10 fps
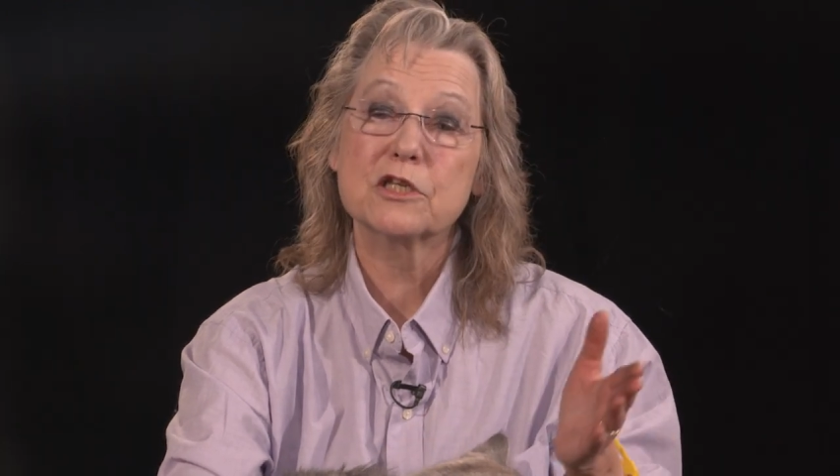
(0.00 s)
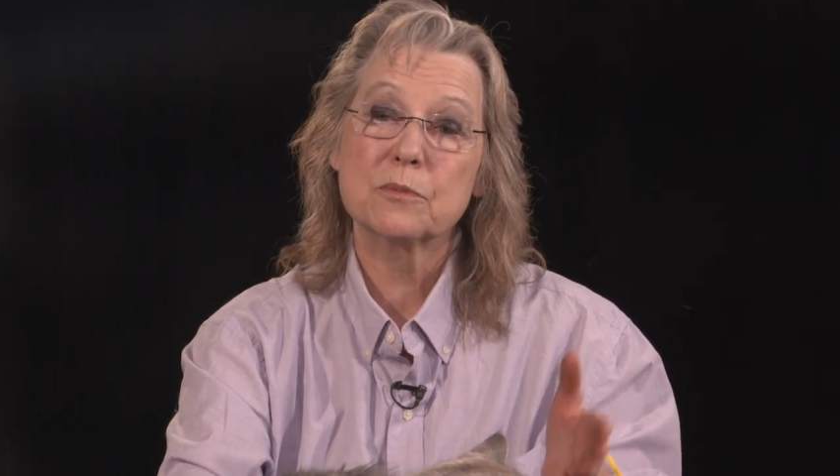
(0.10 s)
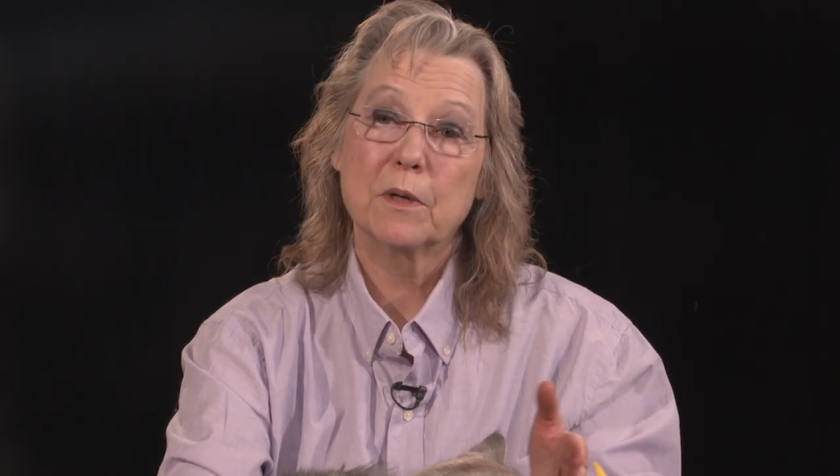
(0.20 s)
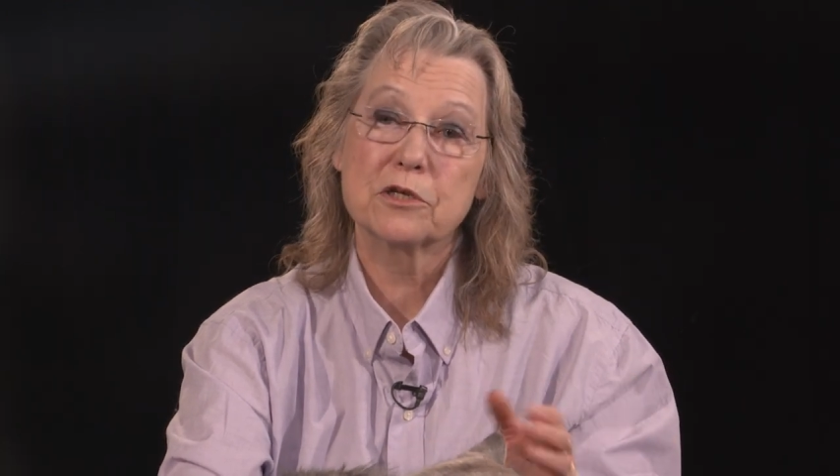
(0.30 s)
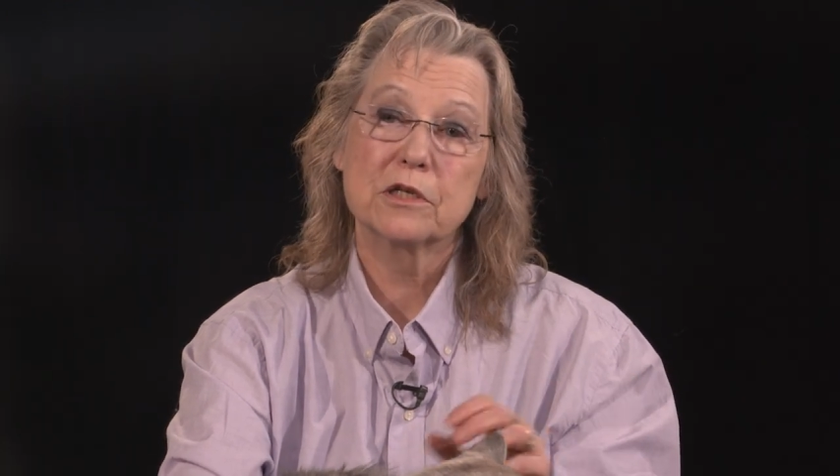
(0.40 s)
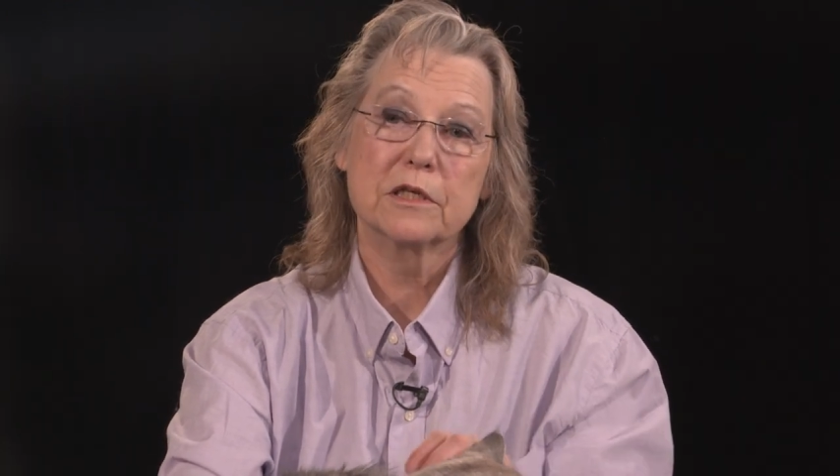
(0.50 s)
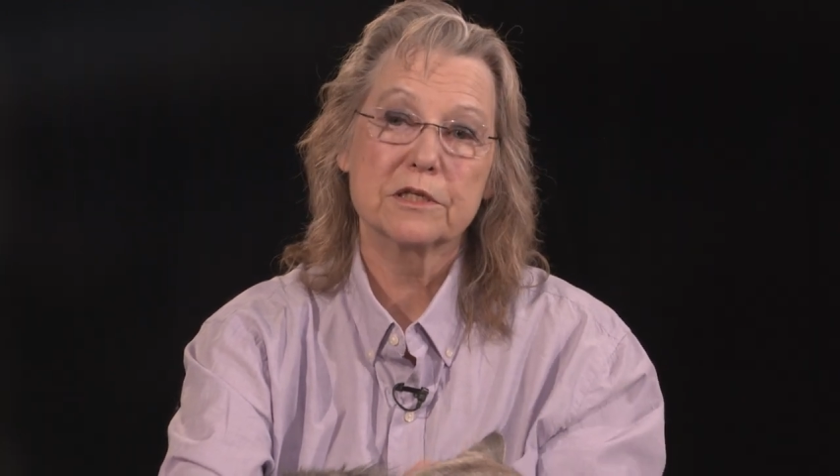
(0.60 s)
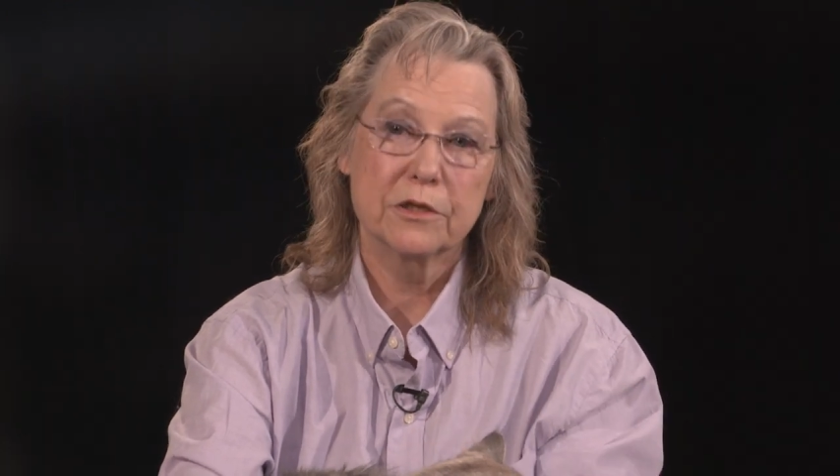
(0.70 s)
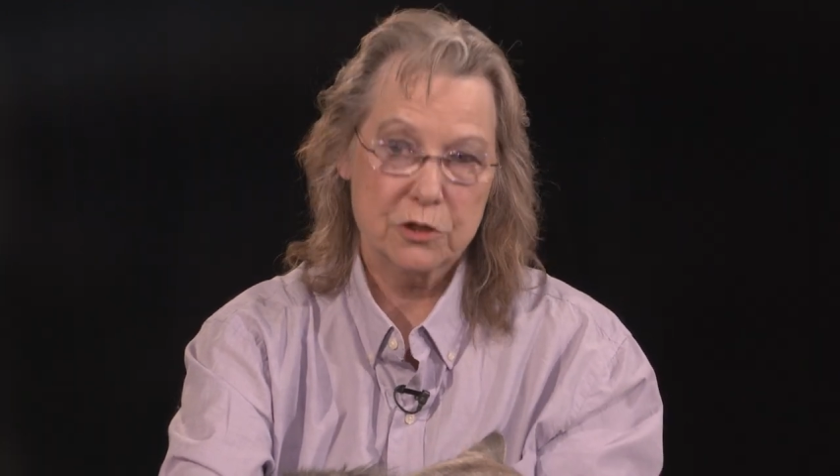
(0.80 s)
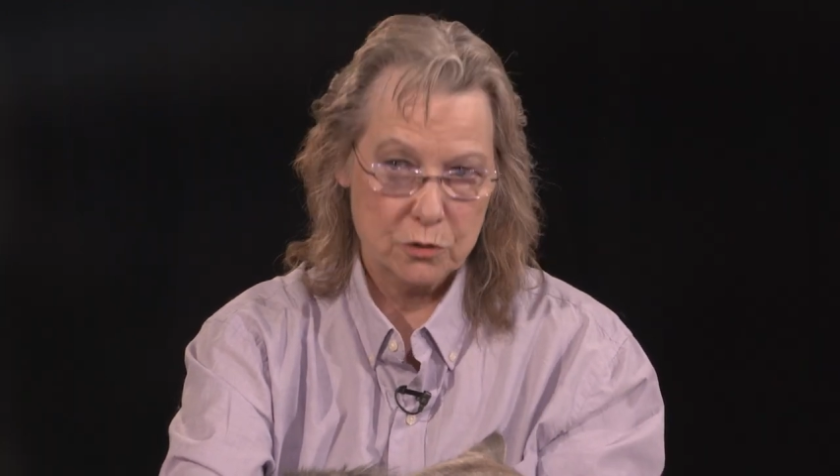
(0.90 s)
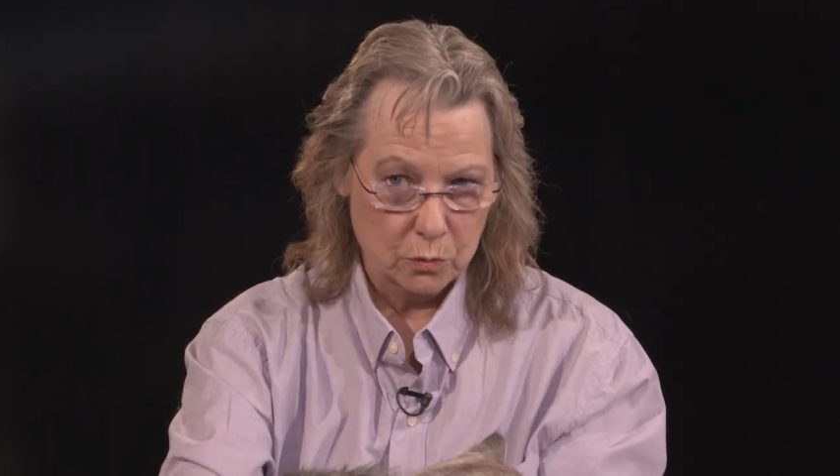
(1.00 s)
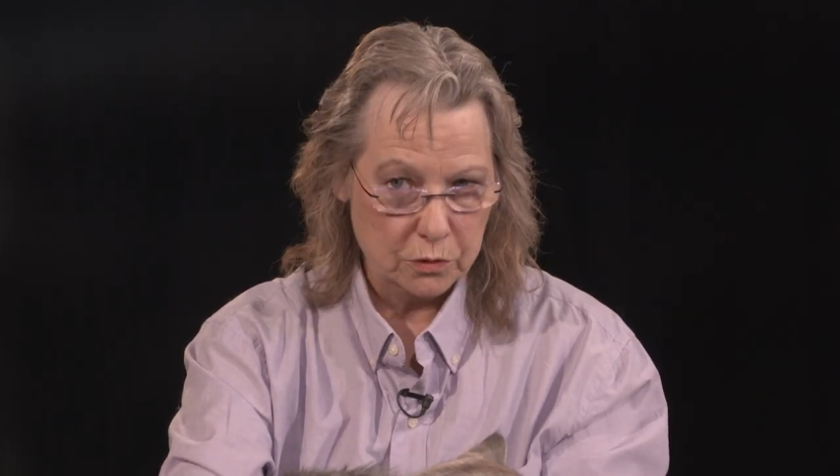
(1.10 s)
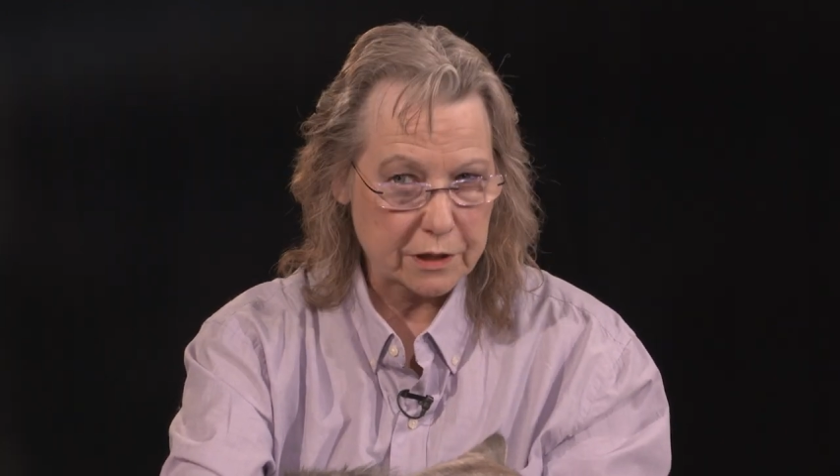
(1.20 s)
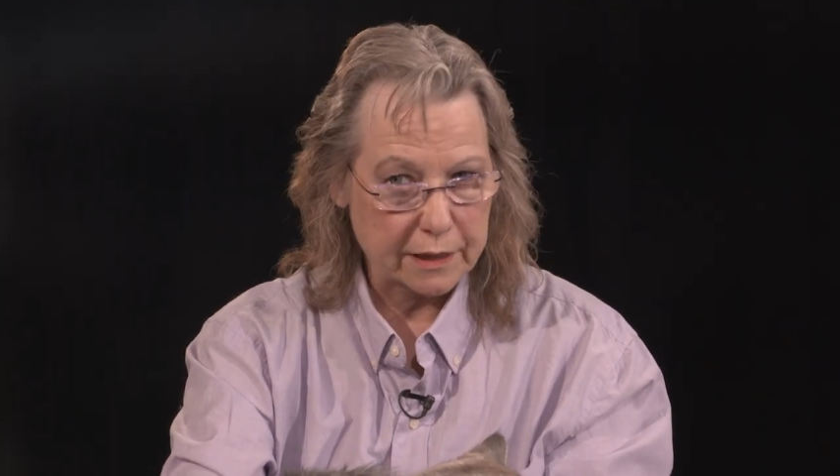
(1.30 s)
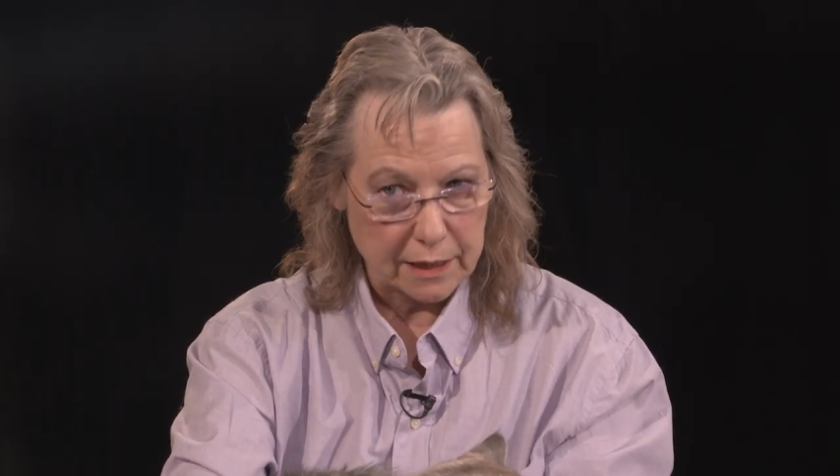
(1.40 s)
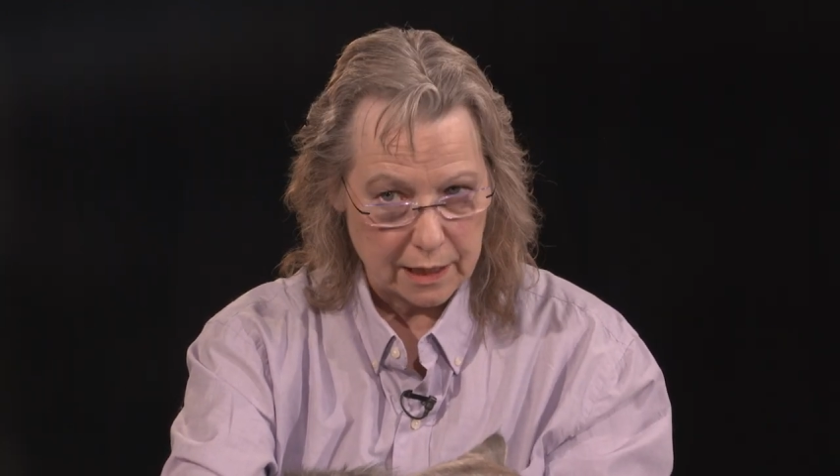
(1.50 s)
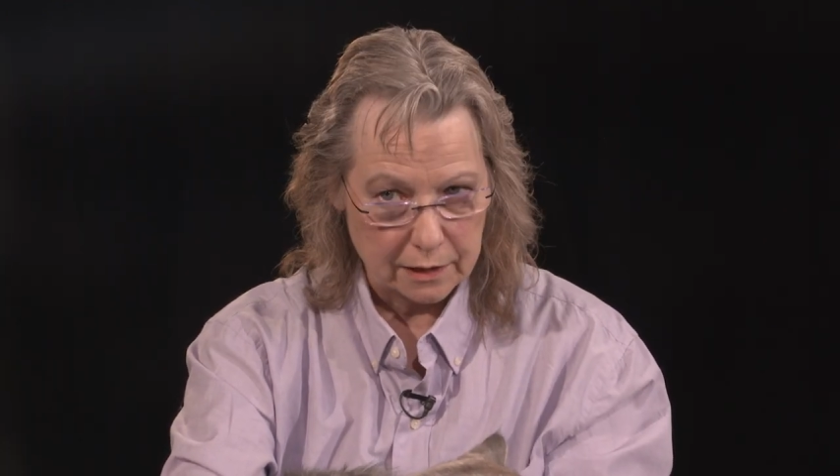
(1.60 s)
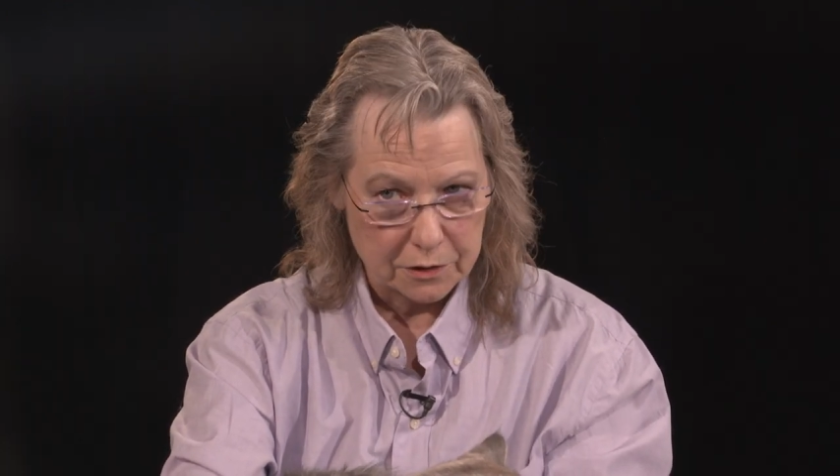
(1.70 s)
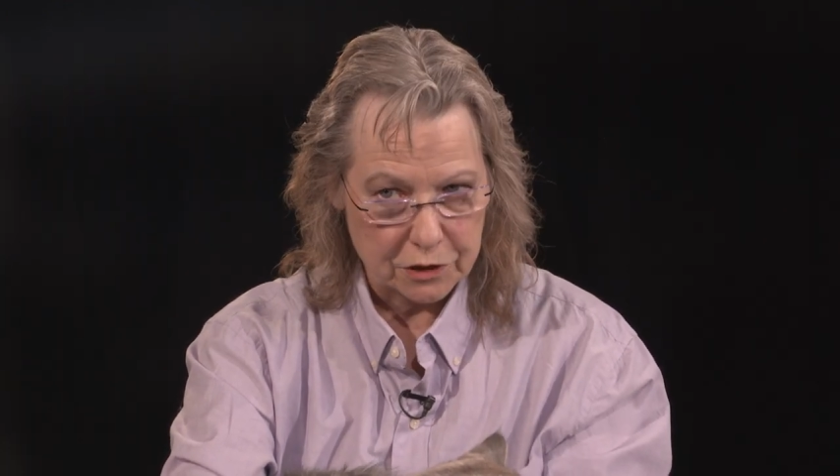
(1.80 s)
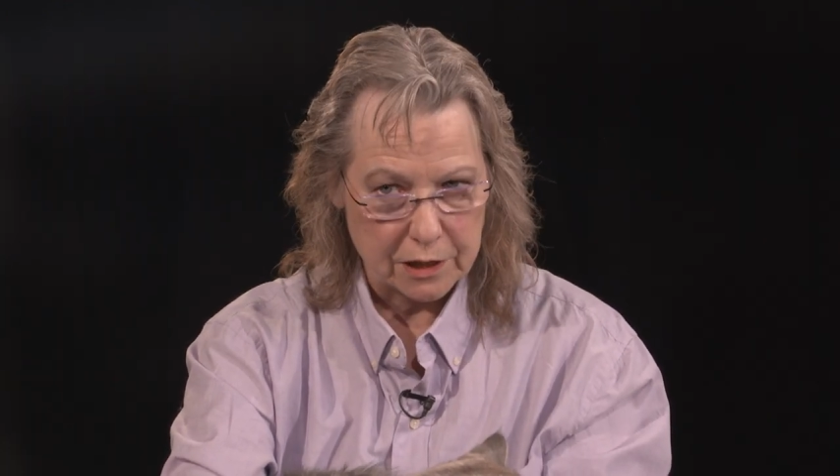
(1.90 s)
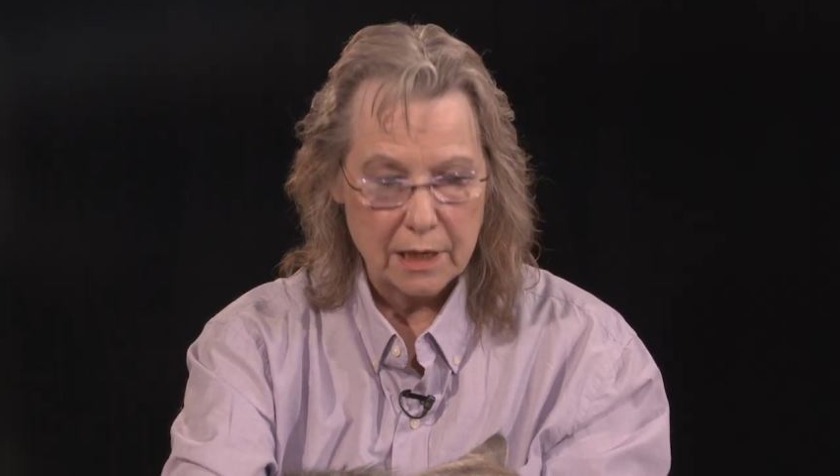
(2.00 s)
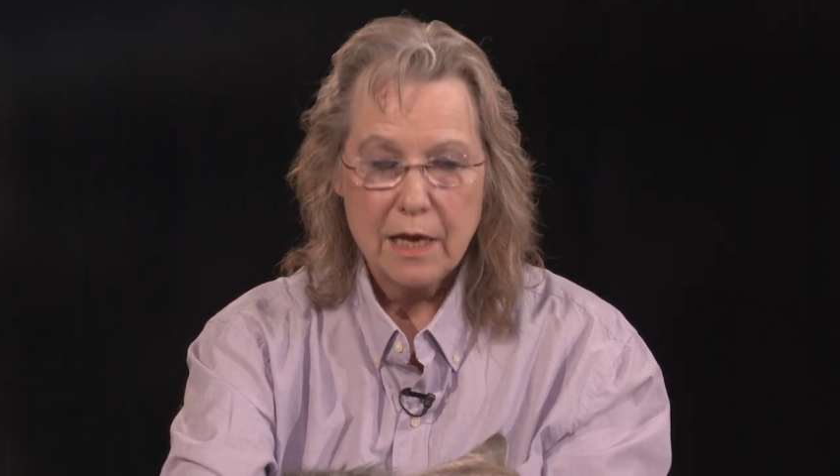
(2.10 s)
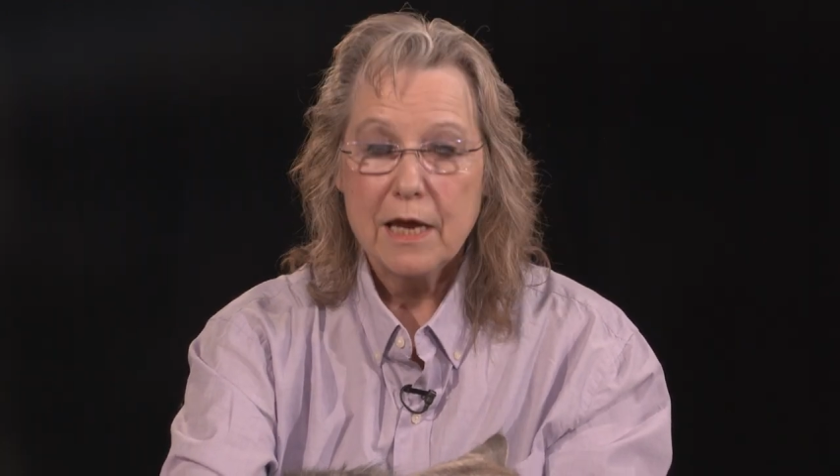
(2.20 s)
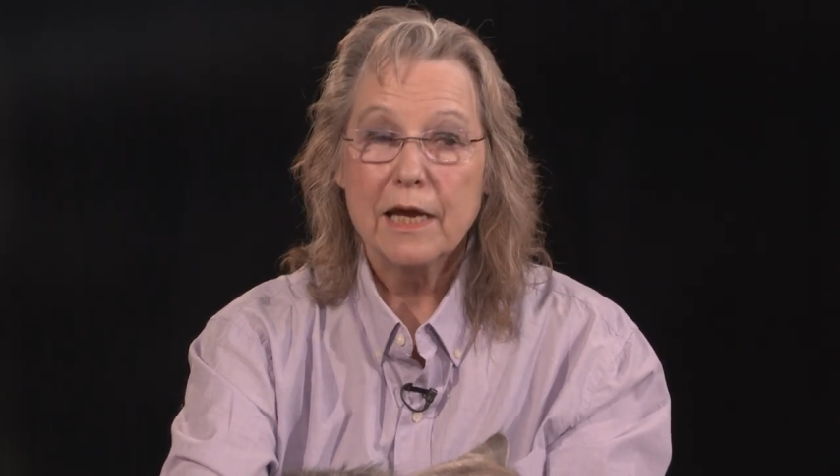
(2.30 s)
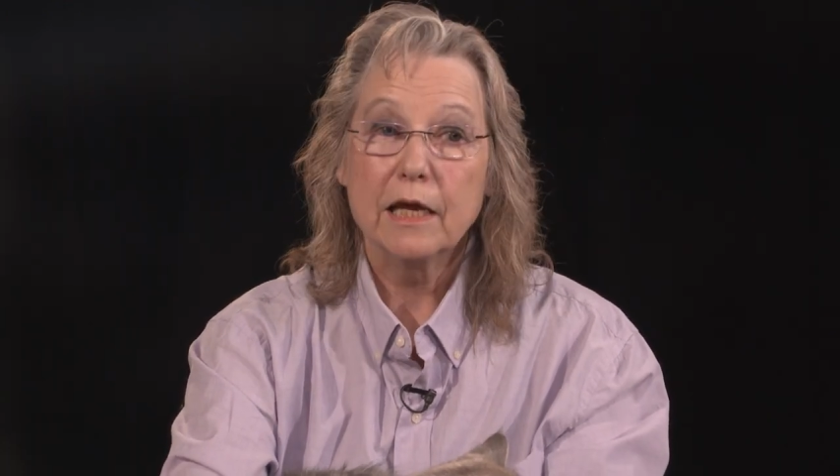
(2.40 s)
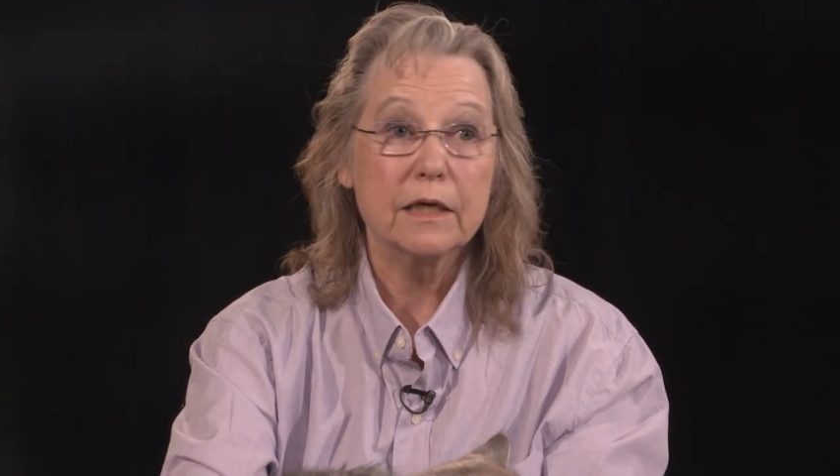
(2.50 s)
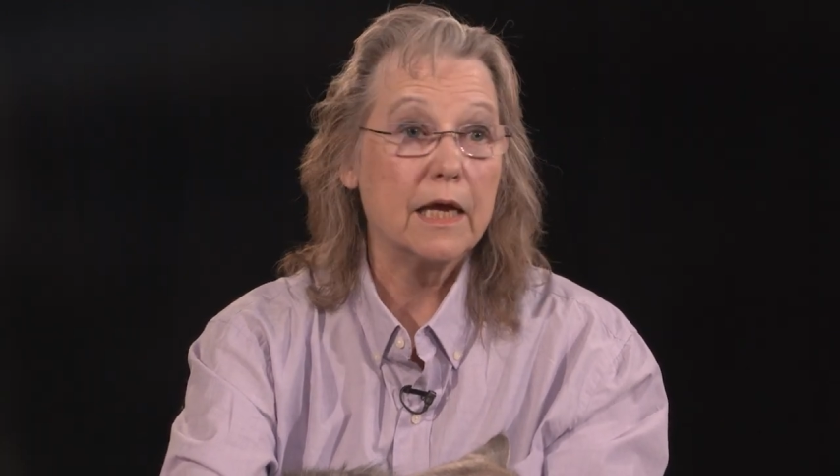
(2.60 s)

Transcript: specialist in school psychology and